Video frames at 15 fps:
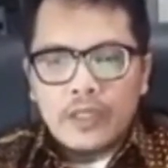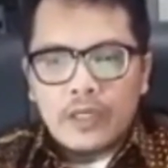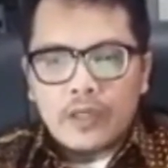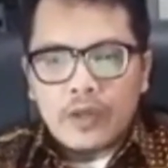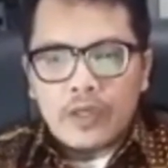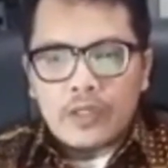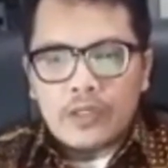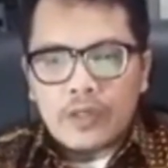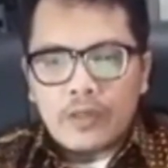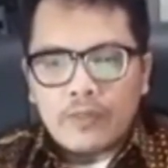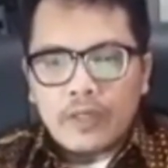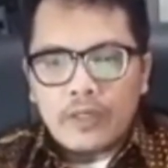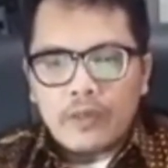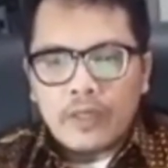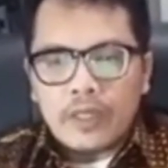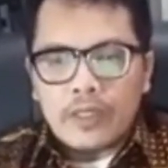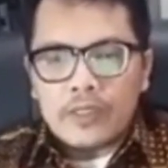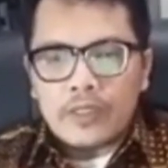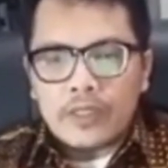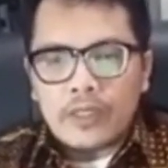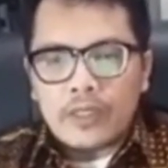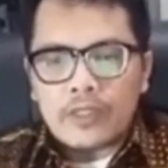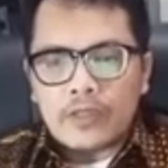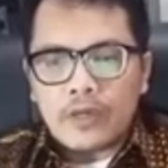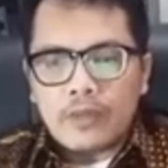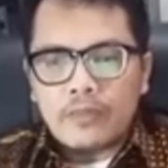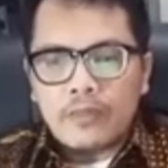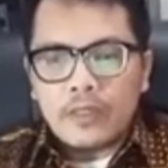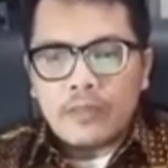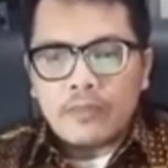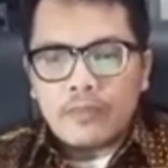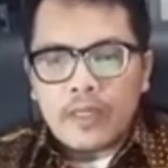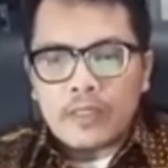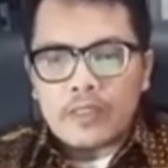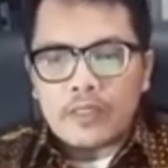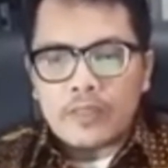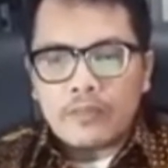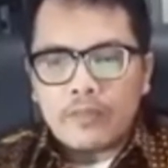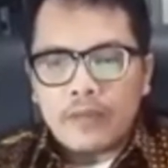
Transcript: The cost of education is often matched